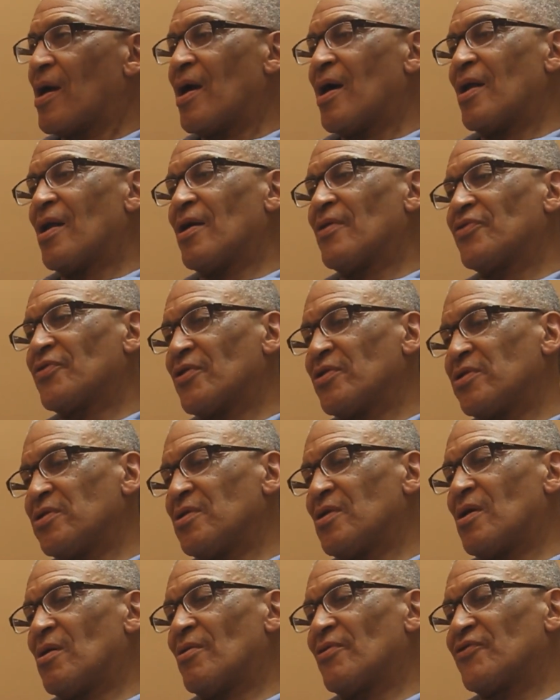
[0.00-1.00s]
And I was like, you
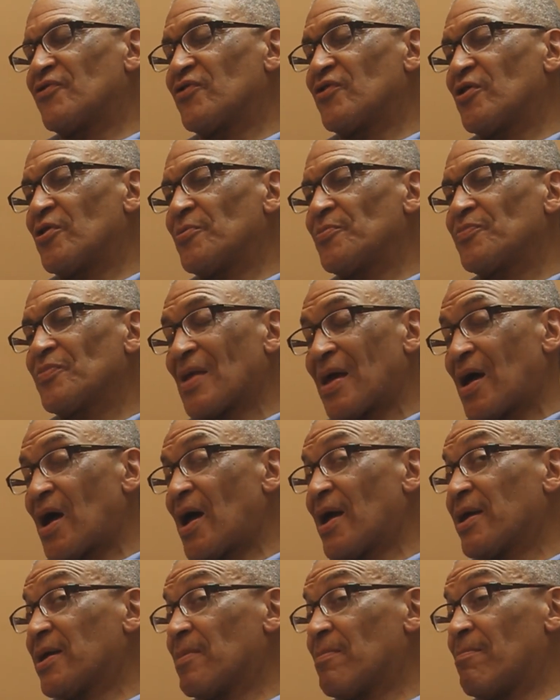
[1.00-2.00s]
know what, sir?
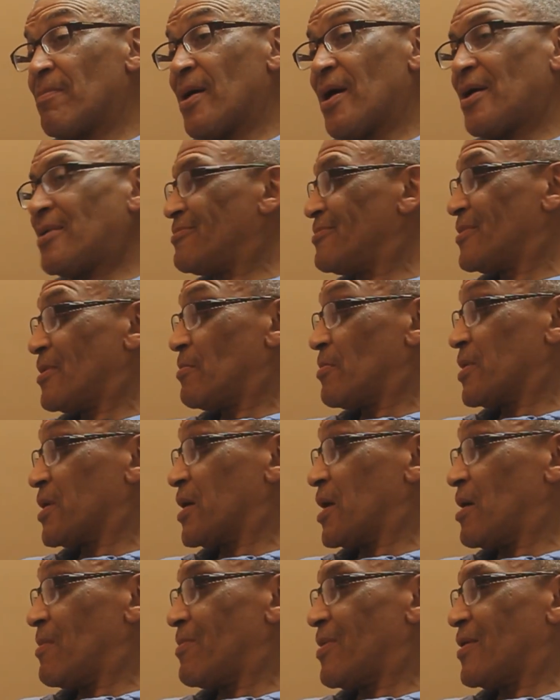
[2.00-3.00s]
I can bend, but
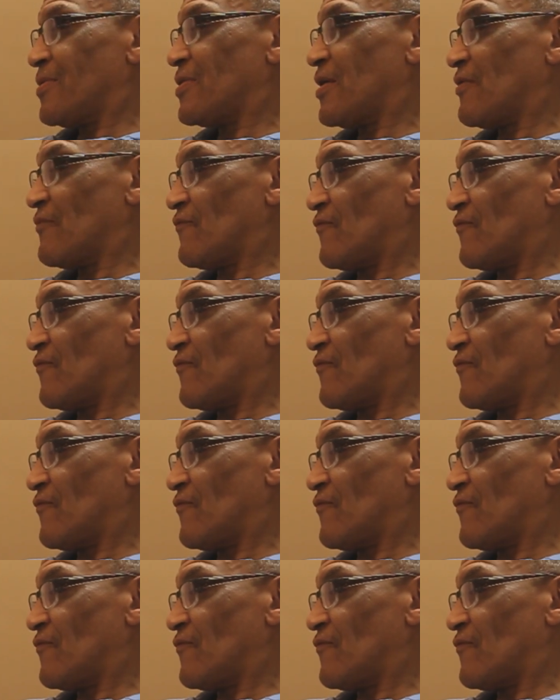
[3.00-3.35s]
can't bend that